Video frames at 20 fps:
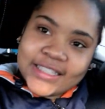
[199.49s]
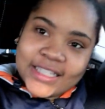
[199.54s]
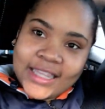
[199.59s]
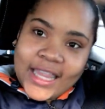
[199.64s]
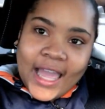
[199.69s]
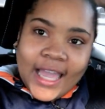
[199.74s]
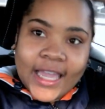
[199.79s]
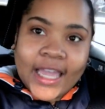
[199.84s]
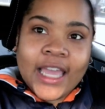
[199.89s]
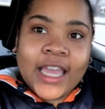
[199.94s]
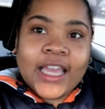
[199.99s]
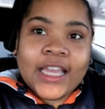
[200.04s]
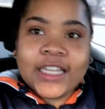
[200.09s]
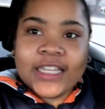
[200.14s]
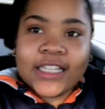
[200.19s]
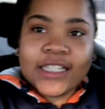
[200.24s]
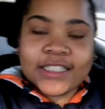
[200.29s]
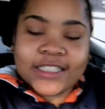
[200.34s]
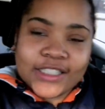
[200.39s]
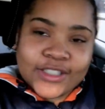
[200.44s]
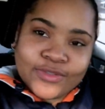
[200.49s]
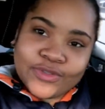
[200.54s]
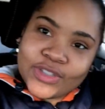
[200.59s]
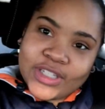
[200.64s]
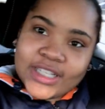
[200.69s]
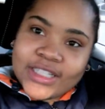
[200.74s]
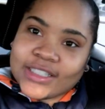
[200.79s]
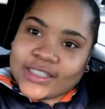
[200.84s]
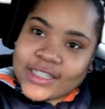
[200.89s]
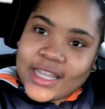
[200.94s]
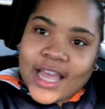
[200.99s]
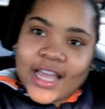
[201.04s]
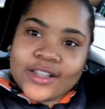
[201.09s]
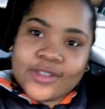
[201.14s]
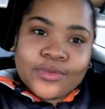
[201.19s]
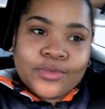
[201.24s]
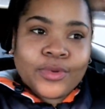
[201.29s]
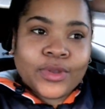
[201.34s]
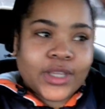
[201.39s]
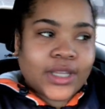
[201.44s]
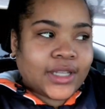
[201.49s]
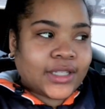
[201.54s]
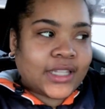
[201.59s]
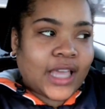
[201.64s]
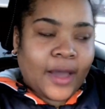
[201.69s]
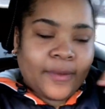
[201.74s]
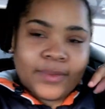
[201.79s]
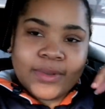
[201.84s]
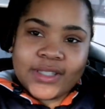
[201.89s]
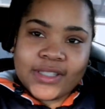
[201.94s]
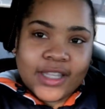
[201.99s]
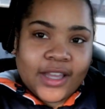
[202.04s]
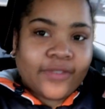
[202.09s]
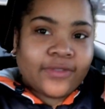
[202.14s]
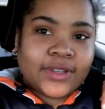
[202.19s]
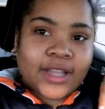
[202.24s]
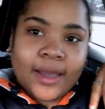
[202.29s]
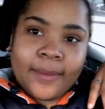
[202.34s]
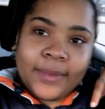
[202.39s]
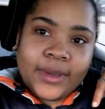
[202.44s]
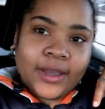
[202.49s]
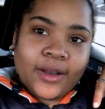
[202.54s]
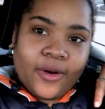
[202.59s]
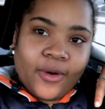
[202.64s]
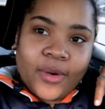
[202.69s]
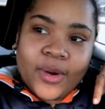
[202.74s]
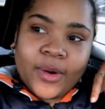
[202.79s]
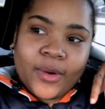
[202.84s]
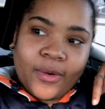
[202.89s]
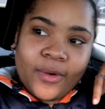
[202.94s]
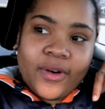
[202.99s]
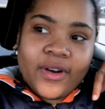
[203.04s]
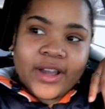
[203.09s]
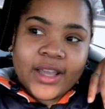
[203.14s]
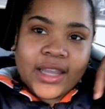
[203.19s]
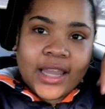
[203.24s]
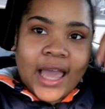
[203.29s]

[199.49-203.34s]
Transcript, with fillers: Like, this is this that's really the type of stuff that be going on.